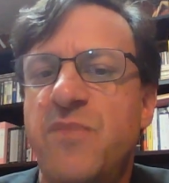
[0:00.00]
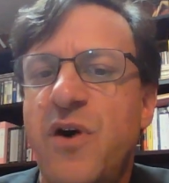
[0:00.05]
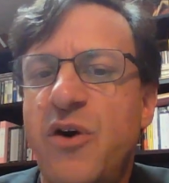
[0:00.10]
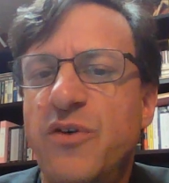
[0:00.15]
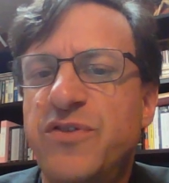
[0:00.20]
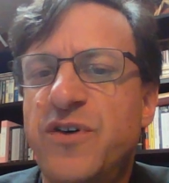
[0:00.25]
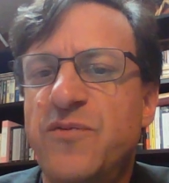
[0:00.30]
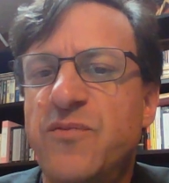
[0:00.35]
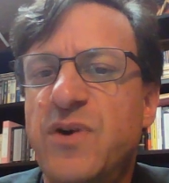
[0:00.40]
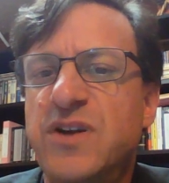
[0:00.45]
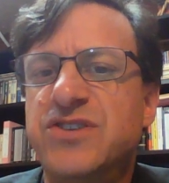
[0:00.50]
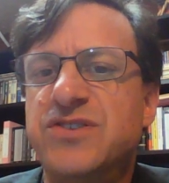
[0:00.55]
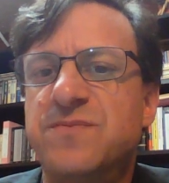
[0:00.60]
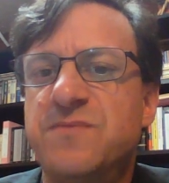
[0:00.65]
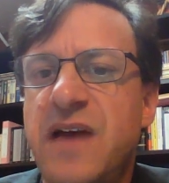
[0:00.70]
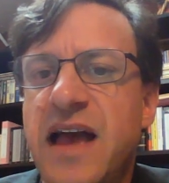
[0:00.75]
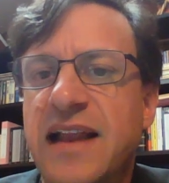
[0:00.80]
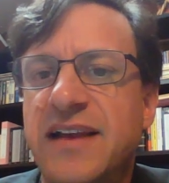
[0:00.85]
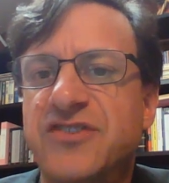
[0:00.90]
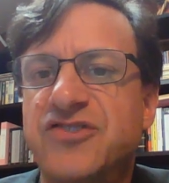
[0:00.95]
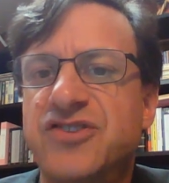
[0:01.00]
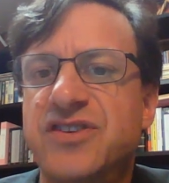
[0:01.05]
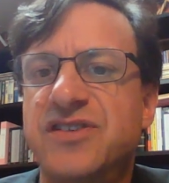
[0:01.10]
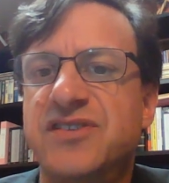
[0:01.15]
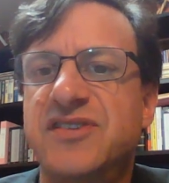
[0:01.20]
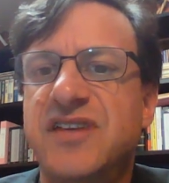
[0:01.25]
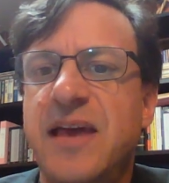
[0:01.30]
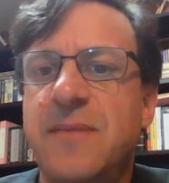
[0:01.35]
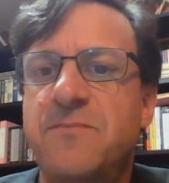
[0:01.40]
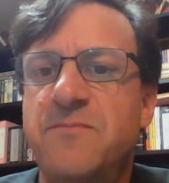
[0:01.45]
both of which manage to
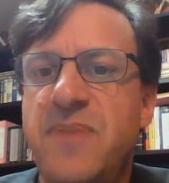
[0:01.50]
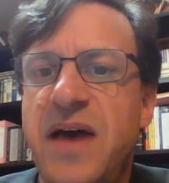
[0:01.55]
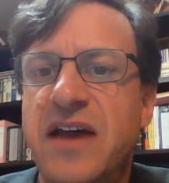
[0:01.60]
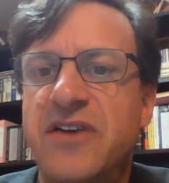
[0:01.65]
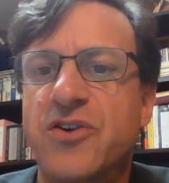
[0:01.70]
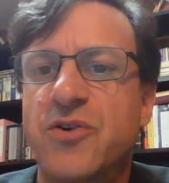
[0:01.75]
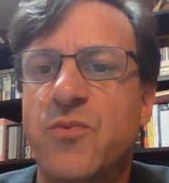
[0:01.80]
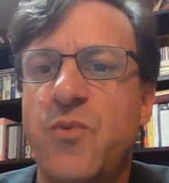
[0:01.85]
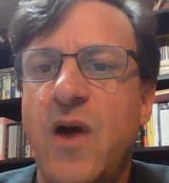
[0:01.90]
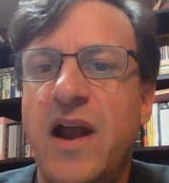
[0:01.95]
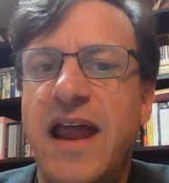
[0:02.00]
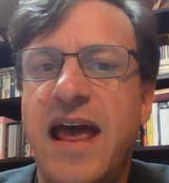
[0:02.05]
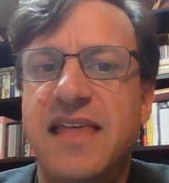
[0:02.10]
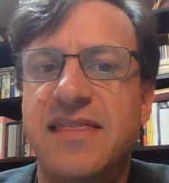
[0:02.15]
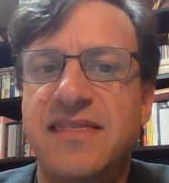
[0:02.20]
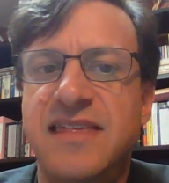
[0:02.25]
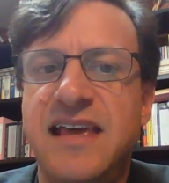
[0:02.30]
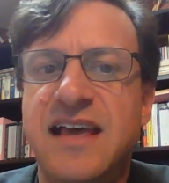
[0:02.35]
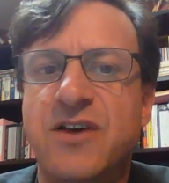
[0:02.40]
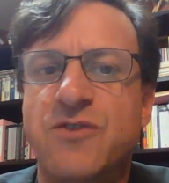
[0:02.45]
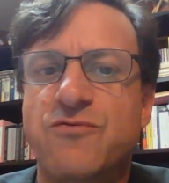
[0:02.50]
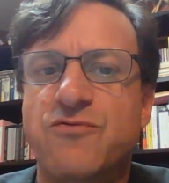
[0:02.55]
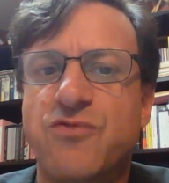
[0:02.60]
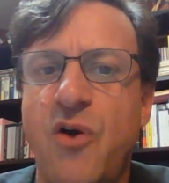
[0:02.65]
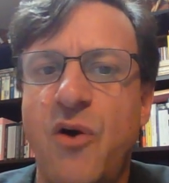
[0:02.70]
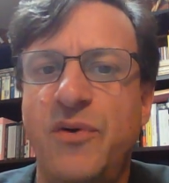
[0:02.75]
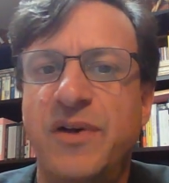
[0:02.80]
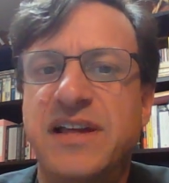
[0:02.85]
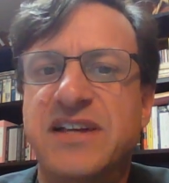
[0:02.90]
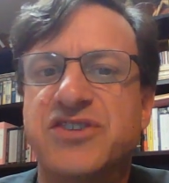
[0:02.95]
say better what I think
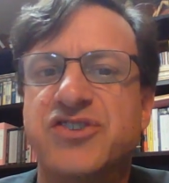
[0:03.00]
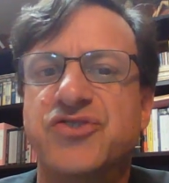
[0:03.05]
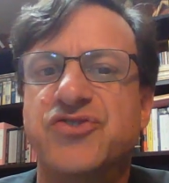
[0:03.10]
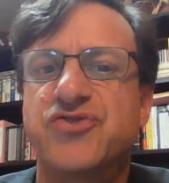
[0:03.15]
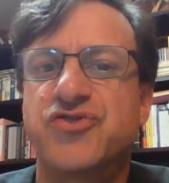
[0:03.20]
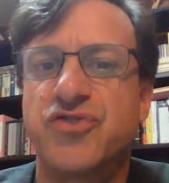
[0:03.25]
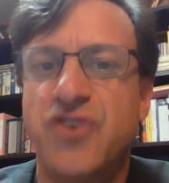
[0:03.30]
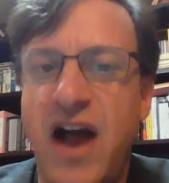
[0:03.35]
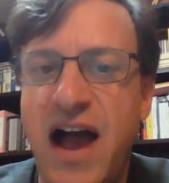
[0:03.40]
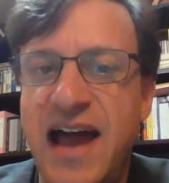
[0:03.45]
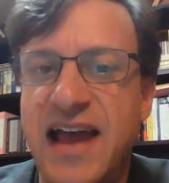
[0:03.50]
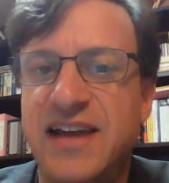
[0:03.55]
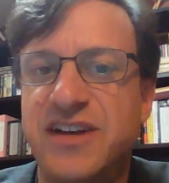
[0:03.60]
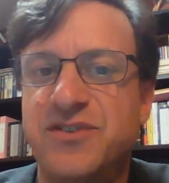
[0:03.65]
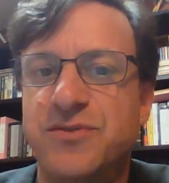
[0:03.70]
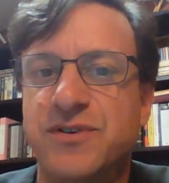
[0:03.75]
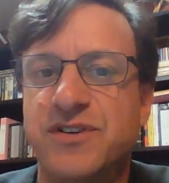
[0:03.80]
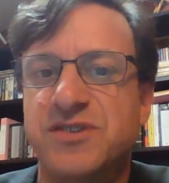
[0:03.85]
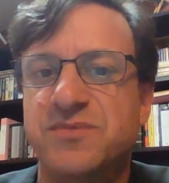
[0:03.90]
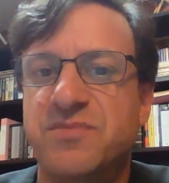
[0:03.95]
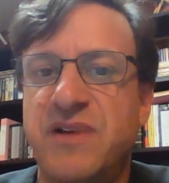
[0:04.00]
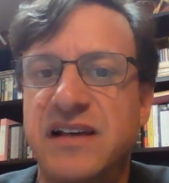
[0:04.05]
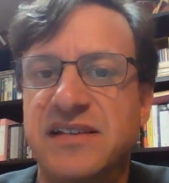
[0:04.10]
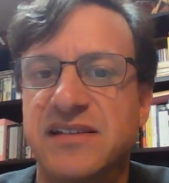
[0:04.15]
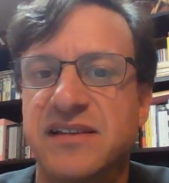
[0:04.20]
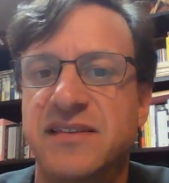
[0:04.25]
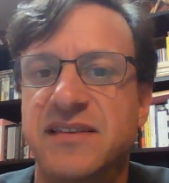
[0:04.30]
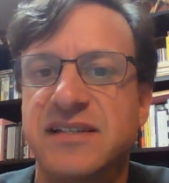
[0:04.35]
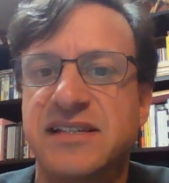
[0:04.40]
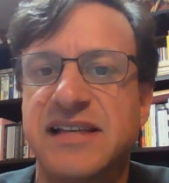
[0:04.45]
Crowley is trying to
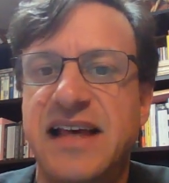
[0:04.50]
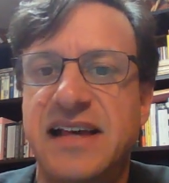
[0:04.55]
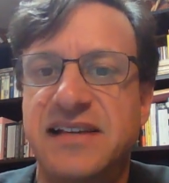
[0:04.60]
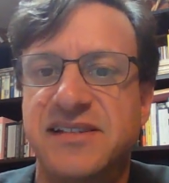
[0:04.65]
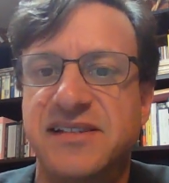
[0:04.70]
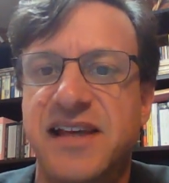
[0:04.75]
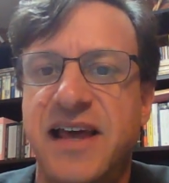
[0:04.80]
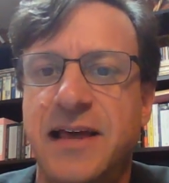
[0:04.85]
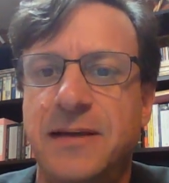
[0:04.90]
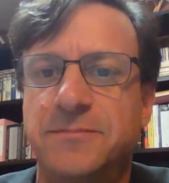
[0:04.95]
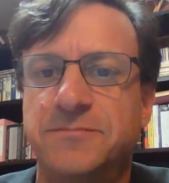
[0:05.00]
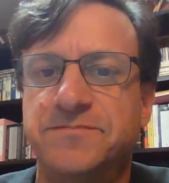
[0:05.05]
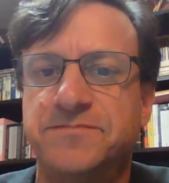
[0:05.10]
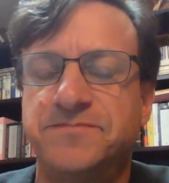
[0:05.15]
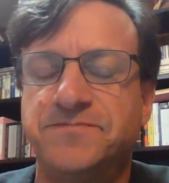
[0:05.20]
express in this essay.